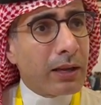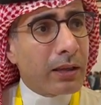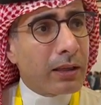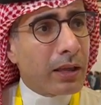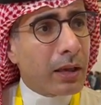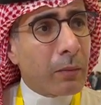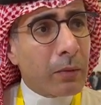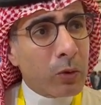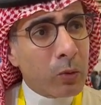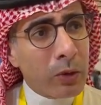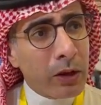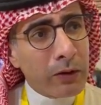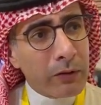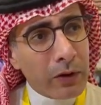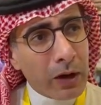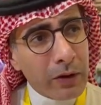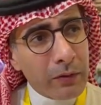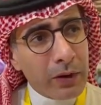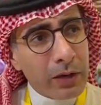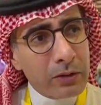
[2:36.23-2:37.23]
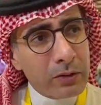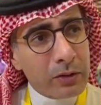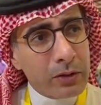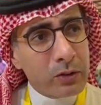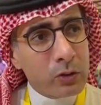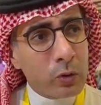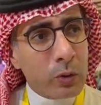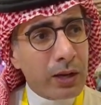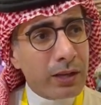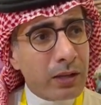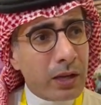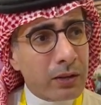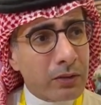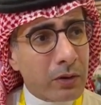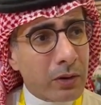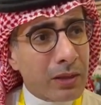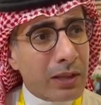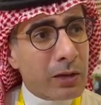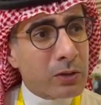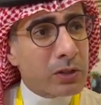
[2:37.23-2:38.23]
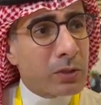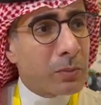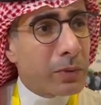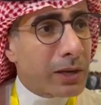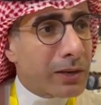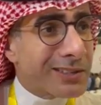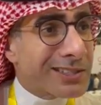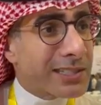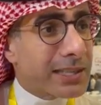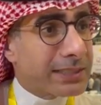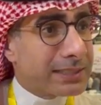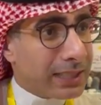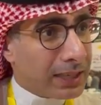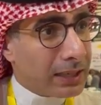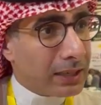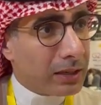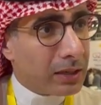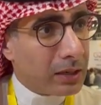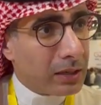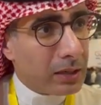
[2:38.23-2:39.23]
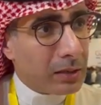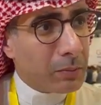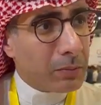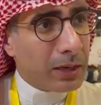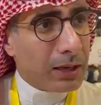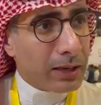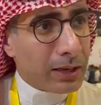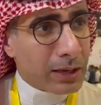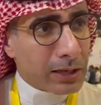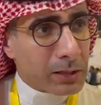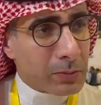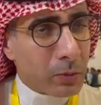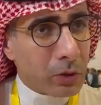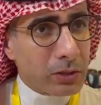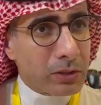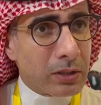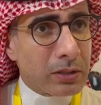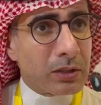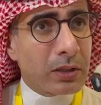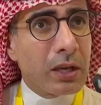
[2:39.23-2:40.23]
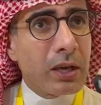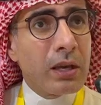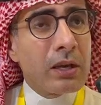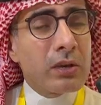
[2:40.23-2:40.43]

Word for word: anything between 500 to 800,000 barrels a day being exported.